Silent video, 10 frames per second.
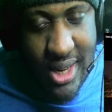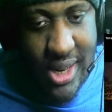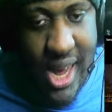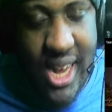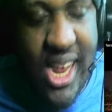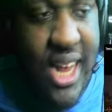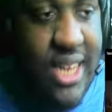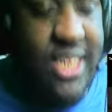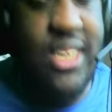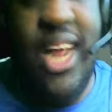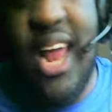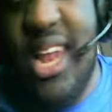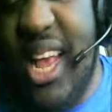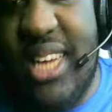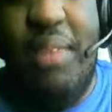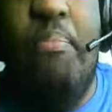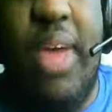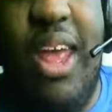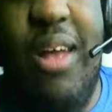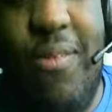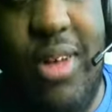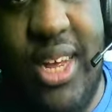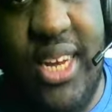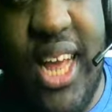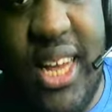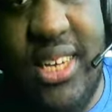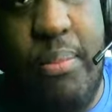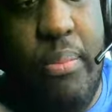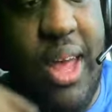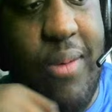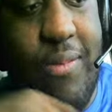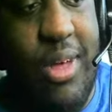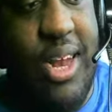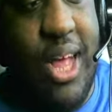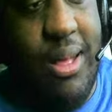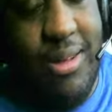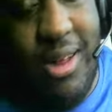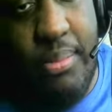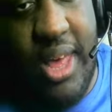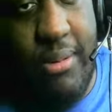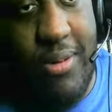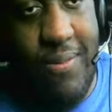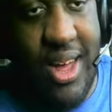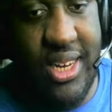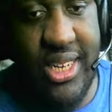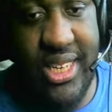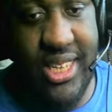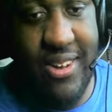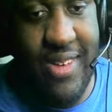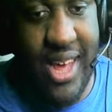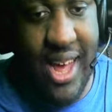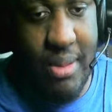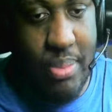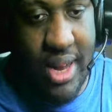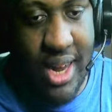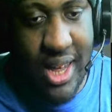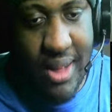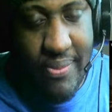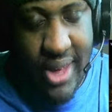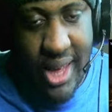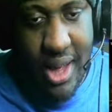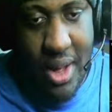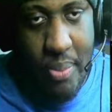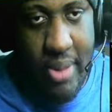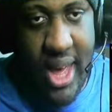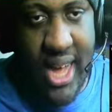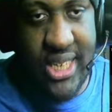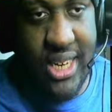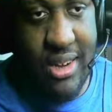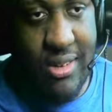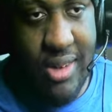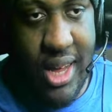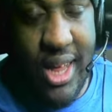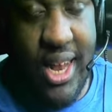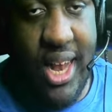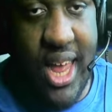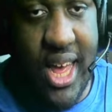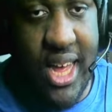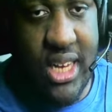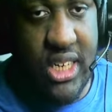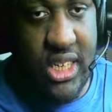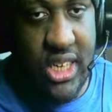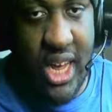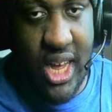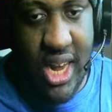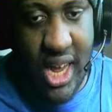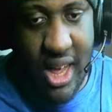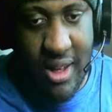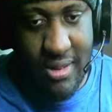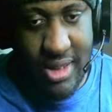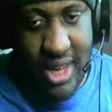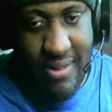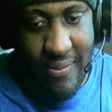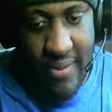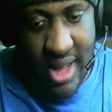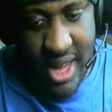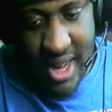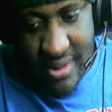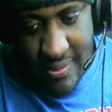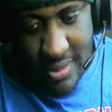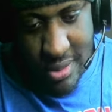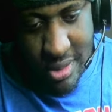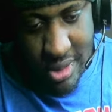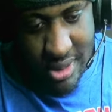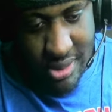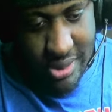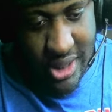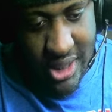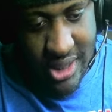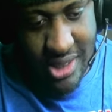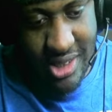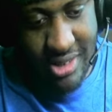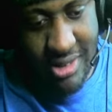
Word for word: I think this. I think it's the main one. I think it's the main one that I'm gonna be able to watch it. So yeah, but um, but yeah. So let's check it out. Ten, five, four, three, two.